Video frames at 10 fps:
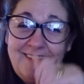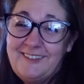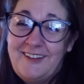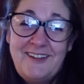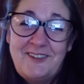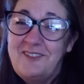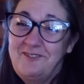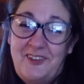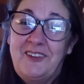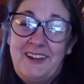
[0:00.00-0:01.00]
oh
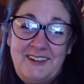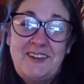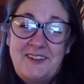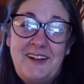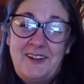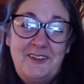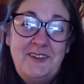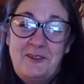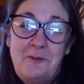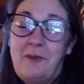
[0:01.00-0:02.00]
boy, I owe
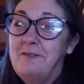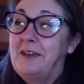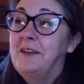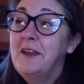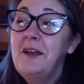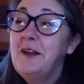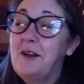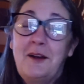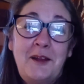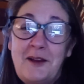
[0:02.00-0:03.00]
you a bevy.
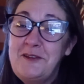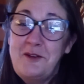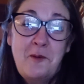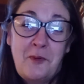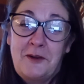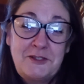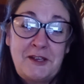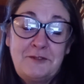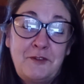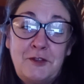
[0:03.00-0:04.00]
I do
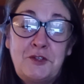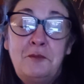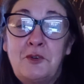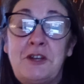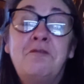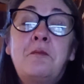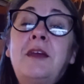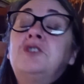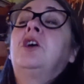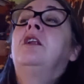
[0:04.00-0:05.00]
apologise for the too much
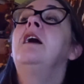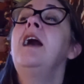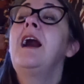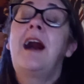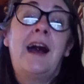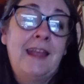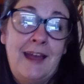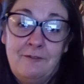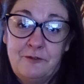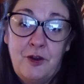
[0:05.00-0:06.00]
information. I
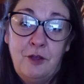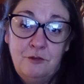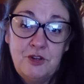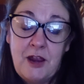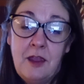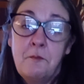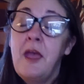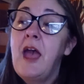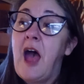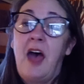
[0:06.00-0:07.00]
have no shame,
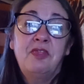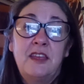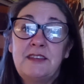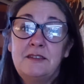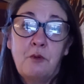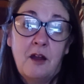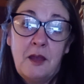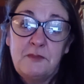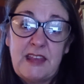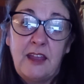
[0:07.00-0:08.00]
and this is why
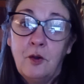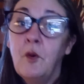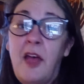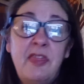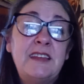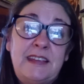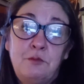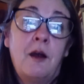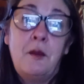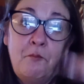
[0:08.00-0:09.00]
I'm single, and this is
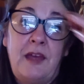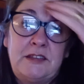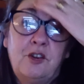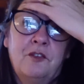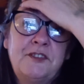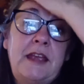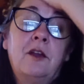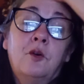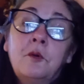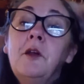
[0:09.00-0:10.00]
why I'm best off
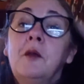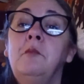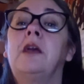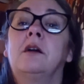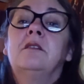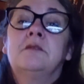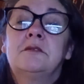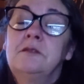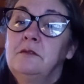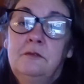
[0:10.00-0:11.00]
single, because